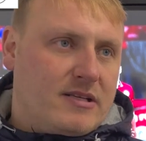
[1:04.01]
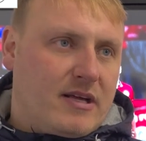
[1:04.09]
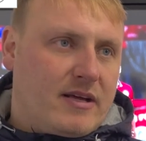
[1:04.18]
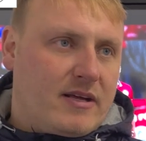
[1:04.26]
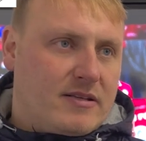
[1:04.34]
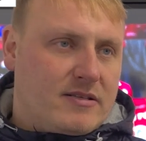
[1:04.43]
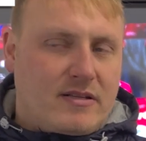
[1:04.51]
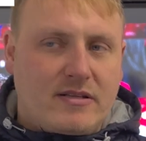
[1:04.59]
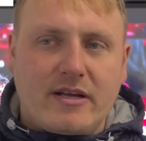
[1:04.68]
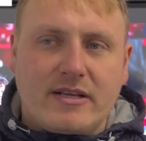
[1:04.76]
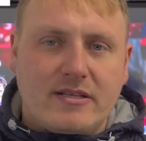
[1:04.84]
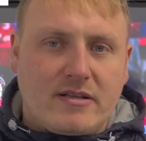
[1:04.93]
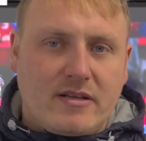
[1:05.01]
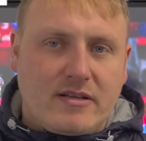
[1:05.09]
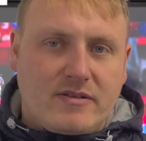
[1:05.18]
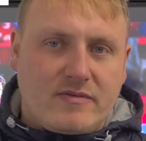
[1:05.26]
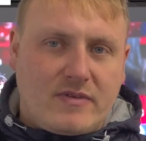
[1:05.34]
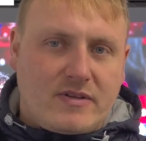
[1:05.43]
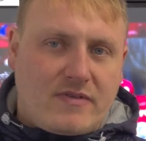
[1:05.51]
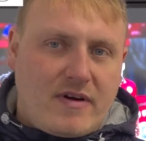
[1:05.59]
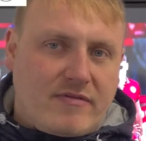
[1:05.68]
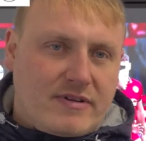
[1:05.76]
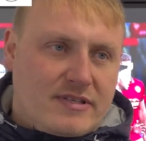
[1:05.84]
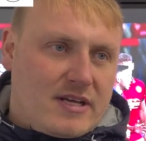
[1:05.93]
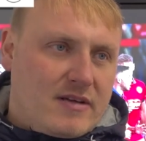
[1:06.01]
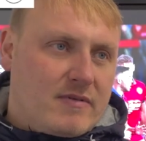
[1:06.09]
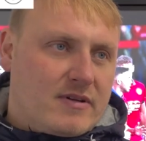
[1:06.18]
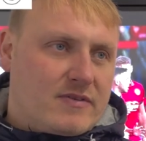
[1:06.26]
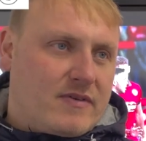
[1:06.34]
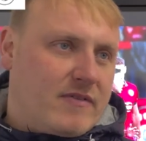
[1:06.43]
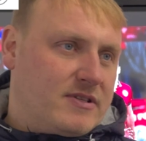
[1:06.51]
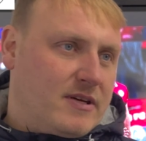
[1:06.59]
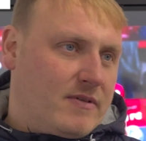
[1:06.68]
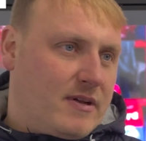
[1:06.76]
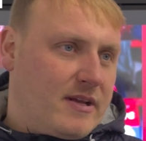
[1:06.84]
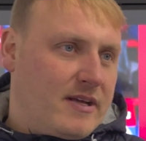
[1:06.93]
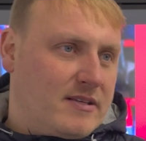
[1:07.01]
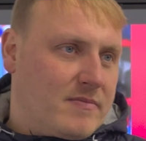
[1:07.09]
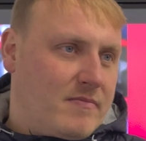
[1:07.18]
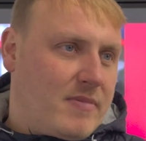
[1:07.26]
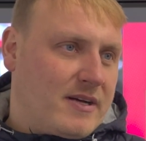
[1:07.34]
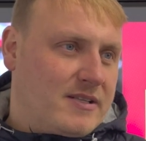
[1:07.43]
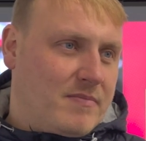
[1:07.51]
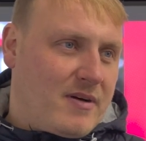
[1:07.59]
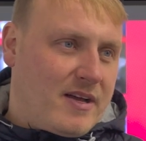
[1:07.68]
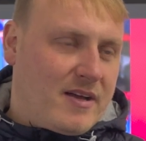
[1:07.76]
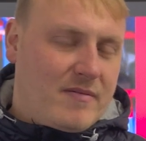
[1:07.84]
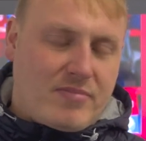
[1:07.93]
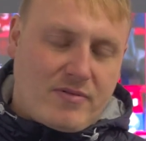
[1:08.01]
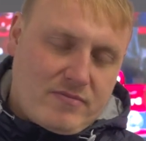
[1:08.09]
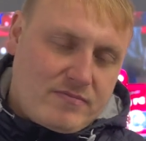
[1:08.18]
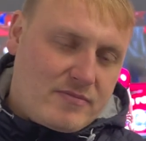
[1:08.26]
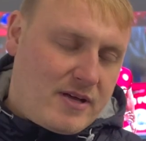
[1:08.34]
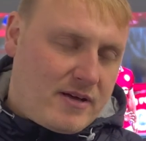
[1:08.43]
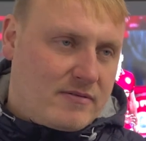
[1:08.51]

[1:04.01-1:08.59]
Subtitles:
Like it's for every team, and it's for every team in the league's impacted by it. But yeah,